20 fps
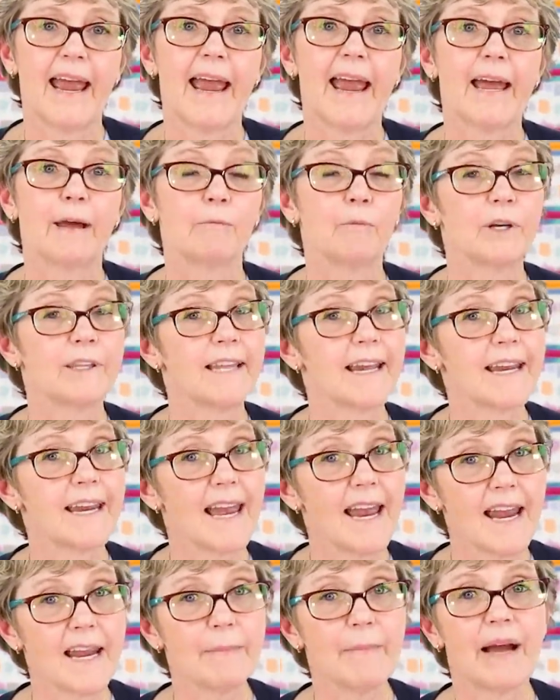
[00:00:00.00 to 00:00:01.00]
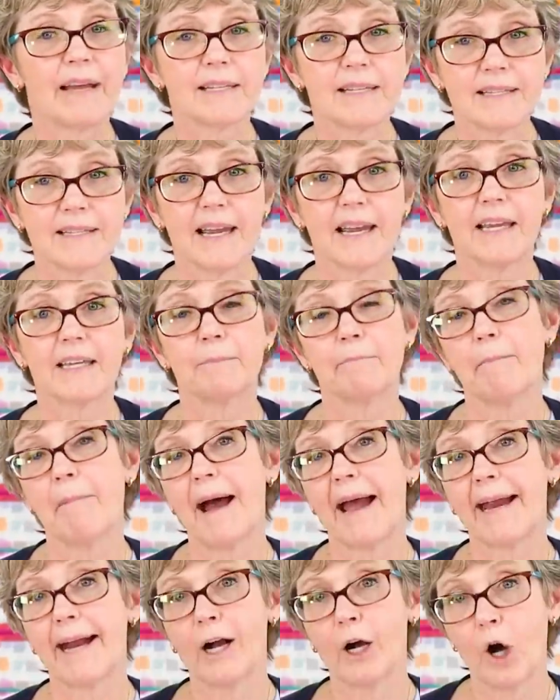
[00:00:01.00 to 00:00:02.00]
And when they came, I said,
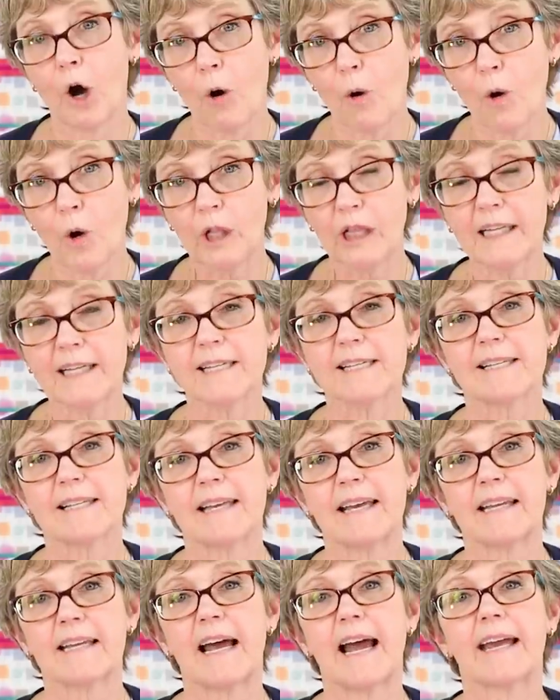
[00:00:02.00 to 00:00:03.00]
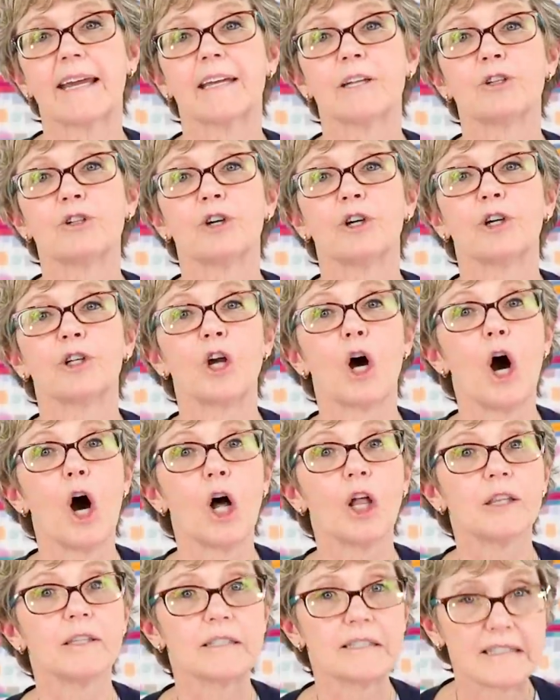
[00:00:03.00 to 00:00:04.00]
my goal is that I can turn
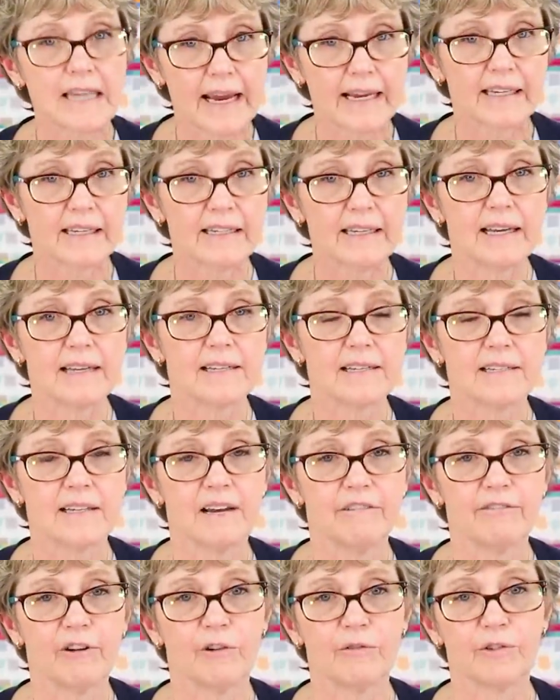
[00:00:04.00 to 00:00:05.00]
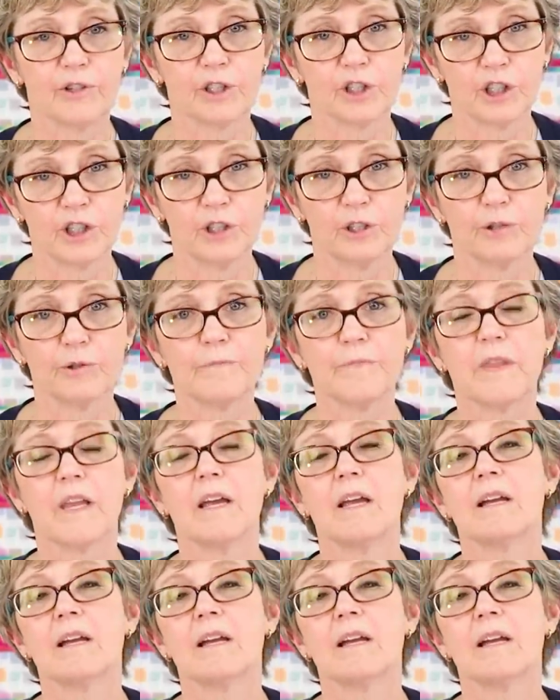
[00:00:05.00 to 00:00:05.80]
all the day-to-day stuff over to you.